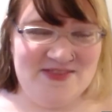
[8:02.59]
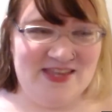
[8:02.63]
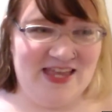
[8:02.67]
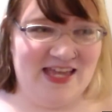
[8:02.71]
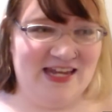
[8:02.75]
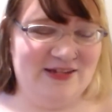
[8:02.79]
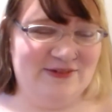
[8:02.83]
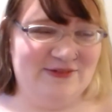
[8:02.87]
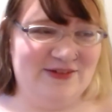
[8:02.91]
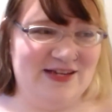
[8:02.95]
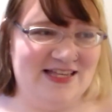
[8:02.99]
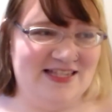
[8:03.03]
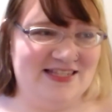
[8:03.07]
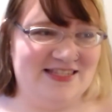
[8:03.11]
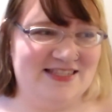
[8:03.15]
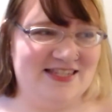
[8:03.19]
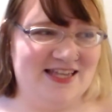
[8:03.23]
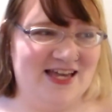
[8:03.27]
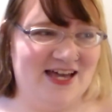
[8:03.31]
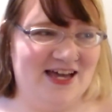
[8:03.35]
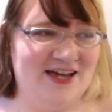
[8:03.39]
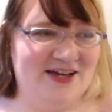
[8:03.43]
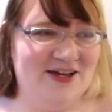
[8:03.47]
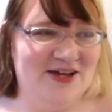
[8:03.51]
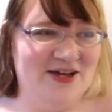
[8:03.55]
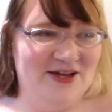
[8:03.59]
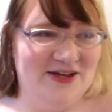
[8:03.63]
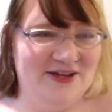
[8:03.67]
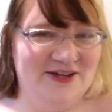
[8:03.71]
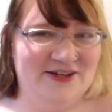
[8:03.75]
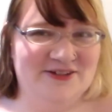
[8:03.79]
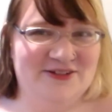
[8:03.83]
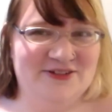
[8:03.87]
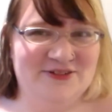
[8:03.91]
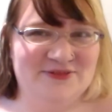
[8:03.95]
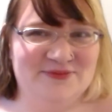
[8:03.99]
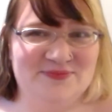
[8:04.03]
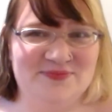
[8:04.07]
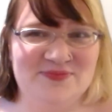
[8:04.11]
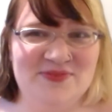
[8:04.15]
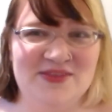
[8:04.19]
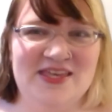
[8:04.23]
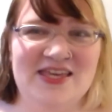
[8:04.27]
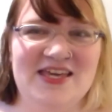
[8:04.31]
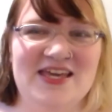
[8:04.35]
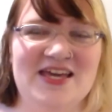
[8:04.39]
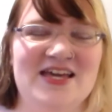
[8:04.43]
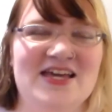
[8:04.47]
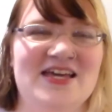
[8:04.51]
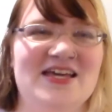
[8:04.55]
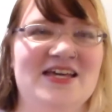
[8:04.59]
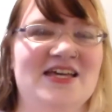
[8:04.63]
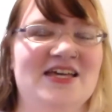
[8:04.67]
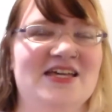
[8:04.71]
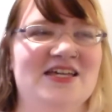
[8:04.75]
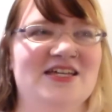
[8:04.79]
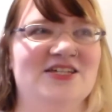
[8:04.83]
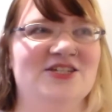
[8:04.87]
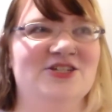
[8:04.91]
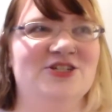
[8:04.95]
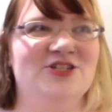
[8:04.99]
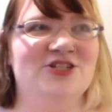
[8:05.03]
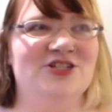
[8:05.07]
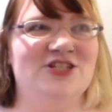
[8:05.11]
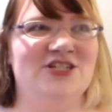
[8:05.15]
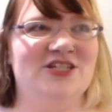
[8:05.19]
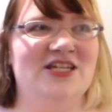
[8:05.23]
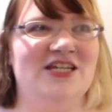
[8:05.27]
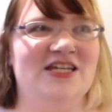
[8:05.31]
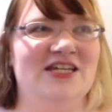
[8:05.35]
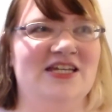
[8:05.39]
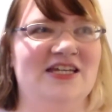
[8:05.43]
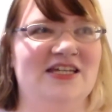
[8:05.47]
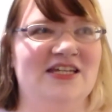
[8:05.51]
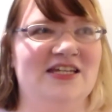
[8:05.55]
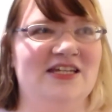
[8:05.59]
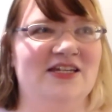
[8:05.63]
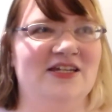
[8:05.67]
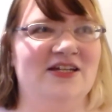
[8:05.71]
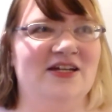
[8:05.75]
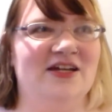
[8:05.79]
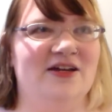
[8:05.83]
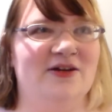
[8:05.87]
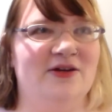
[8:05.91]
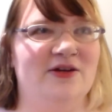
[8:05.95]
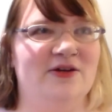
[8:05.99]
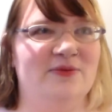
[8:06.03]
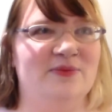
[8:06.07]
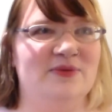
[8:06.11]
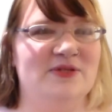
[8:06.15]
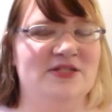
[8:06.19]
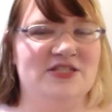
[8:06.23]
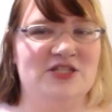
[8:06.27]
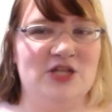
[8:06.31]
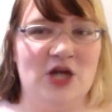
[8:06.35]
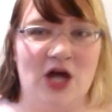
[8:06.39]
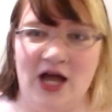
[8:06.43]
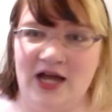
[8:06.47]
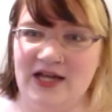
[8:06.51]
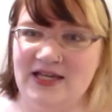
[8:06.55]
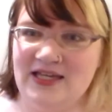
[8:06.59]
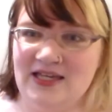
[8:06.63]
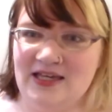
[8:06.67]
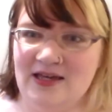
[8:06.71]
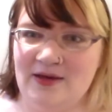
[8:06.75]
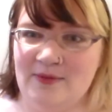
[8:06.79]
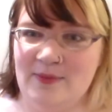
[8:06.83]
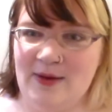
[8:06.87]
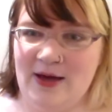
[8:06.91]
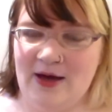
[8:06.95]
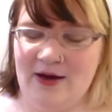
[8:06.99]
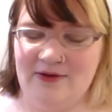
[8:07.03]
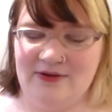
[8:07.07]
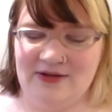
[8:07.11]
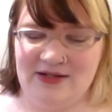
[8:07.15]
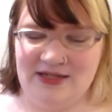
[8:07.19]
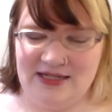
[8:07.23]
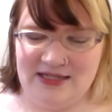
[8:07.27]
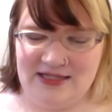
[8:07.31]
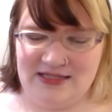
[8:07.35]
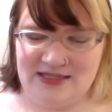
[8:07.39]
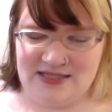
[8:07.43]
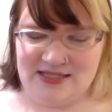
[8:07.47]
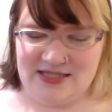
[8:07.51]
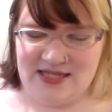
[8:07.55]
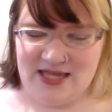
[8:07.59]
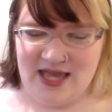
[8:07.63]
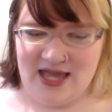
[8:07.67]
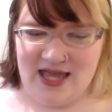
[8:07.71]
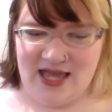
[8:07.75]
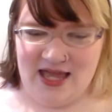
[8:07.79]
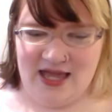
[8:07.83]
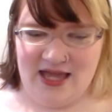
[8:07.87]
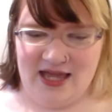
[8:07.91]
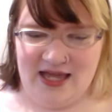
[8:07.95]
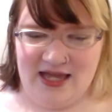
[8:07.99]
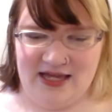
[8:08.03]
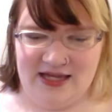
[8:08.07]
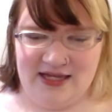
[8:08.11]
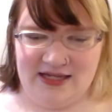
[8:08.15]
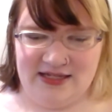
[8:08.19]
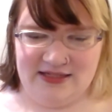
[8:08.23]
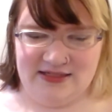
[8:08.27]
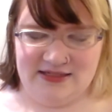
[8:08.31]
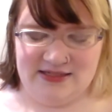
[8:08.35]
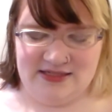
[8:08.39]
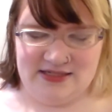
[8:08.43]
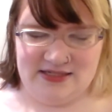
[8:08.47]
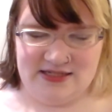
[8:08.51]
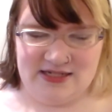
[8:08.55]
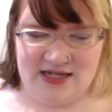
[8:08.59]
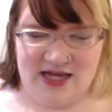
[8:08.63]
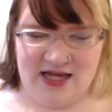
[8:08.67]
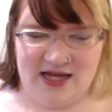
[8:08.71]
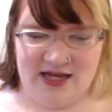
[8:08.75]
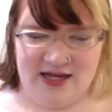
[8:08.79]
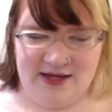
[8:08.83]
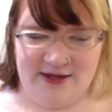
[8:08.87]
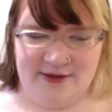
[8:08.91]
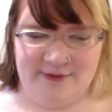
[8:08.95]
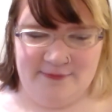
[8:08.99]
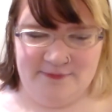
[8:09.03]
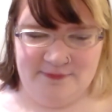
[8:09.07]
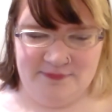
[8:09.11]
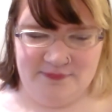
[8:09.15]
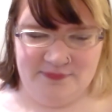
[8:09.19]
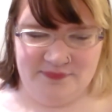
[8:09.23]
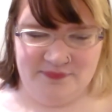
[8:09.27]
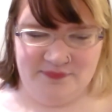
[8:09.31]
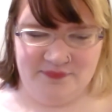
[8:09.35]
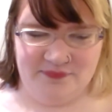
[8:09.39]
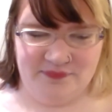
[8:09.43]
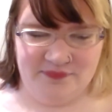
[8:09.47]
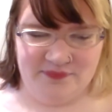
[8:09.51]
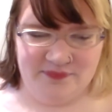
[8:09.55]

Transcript: Anyways, um, she was talking about it, and um,